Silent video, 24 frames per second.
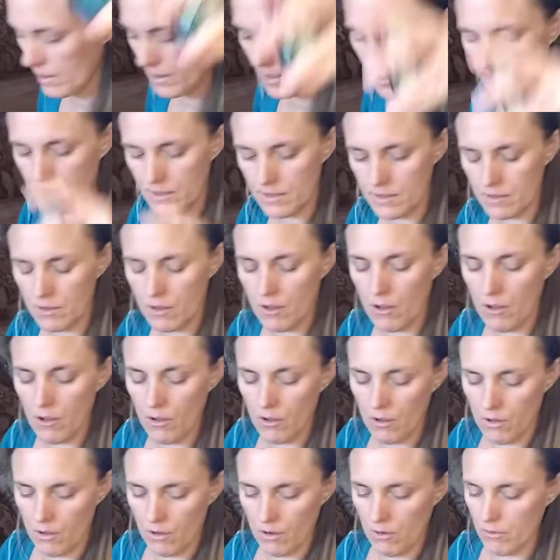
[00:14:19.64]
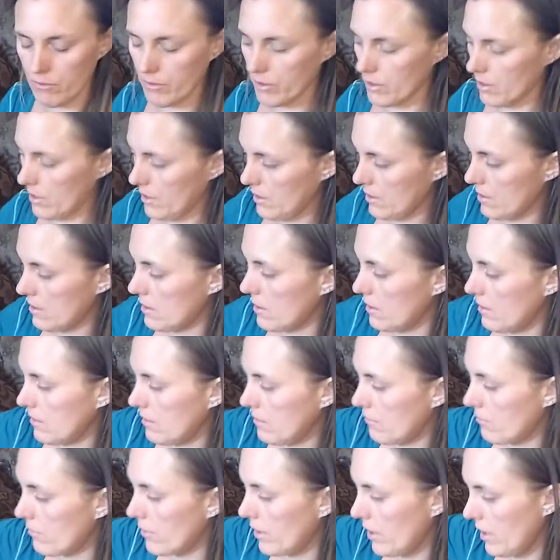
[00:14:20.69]
This is all over this
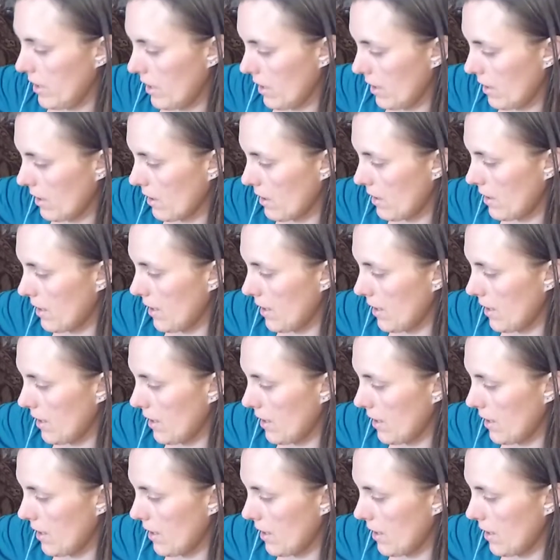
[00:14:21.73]
reading.